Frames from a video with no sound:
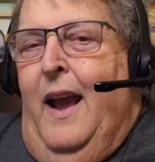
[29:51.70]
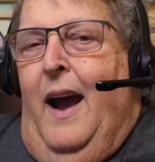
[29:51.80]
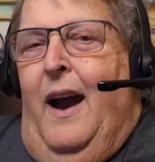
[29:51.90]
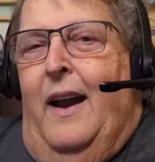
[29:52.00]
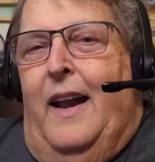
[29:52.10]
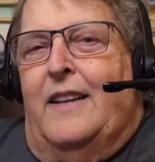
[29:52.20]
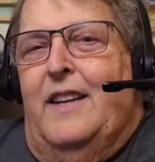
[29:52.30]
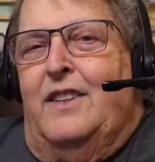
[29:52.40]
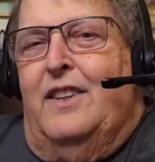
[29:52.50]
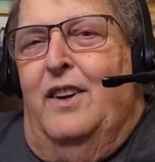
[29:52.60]
All right, guys,
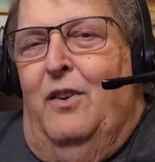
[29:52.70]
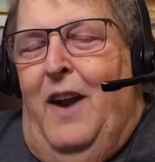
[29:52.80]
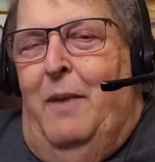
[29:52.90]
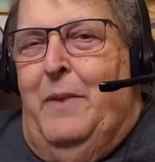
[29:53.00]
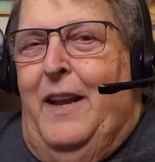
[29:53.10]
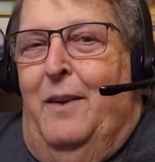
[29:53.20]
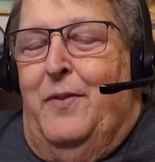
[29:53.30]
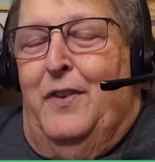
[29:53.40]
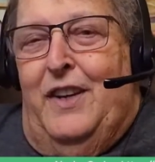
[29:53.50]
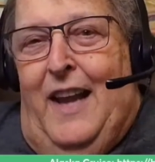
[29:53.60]
that's going to wrap me up
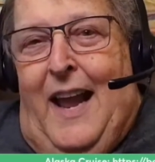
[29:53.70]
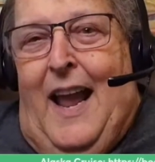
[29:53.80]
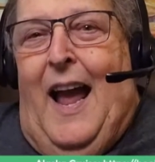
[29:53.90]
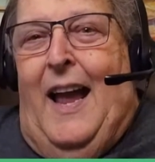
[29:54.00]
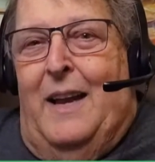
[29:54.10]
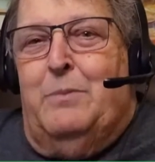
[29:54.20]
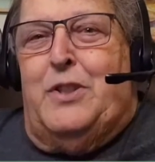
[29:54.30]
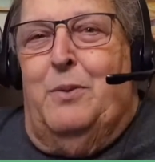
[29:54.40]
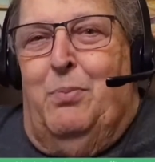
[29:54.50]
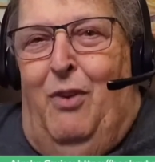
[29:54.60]
for today. I am
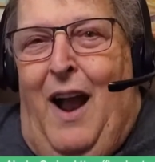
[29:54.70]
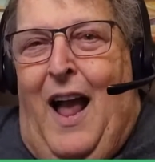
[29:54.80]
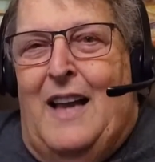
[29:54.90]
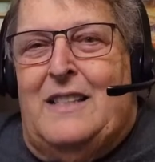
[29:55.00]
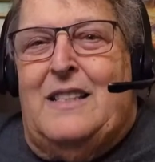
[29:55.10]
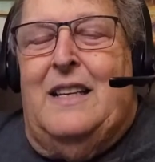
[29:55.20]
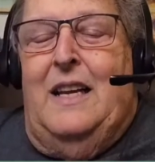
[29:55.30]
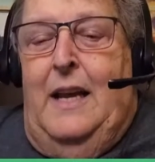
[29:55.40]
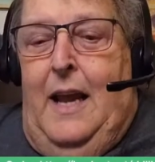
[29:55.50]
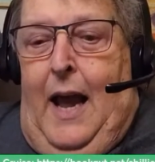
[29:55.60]
surprised
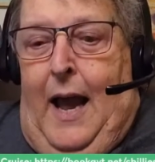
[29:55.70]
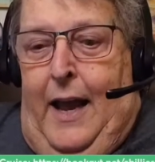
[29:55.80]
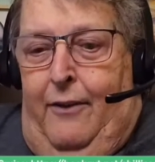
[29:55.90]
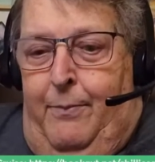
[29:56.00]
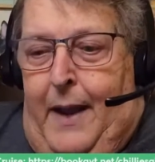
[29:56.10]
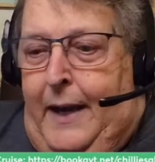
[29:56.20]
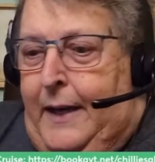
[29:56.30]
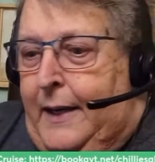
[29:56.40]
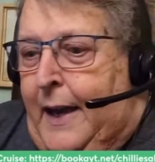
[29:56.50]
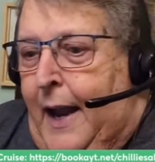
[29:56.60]
I have made
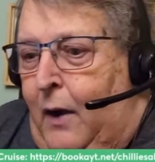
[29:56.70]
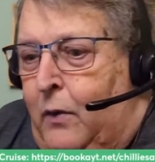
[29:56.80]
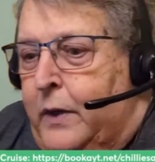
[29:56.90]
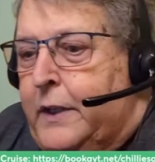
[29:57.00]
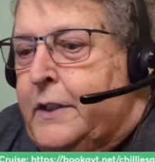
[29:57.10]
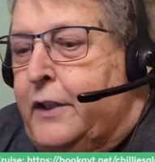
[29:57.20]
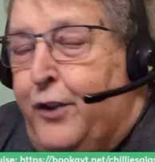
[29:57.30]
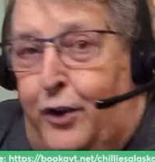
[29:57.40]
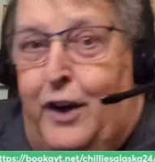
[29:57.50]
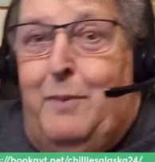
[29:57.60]
it now. What is it,
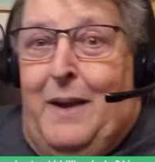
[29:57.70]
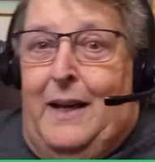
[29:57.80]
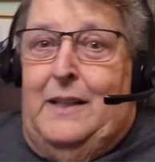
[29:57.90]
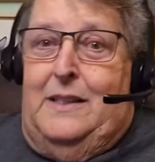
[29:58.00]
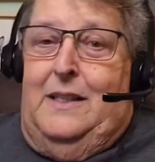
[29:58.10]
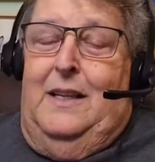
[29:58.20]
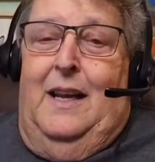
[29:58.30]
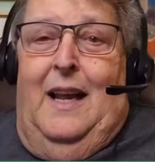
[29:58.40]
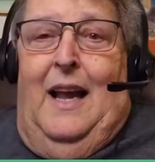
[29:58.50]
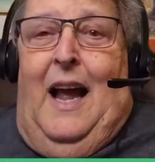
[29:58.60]
30 minutes?
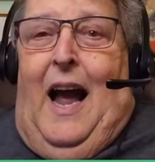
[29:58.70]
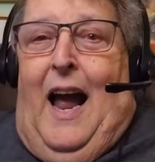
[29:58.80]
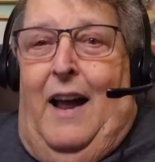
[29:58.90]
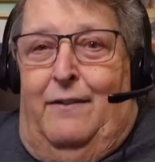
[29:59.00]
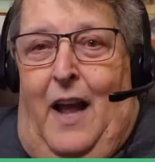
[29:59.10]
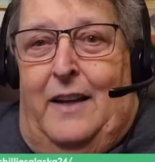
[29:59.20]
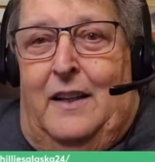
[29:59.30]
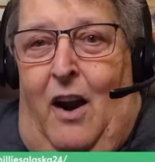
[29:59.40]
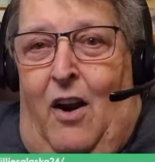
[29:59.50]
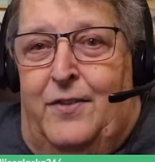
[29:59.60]
I have not
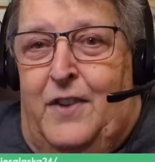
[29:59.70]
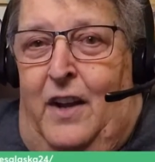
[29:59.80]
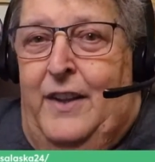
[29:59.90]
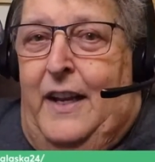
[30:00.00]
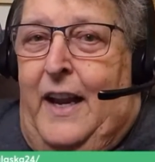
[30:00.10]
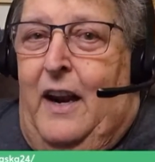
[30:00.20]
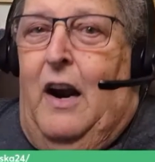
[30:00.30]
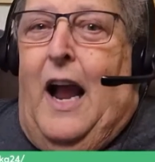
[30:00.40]
coughed on the air.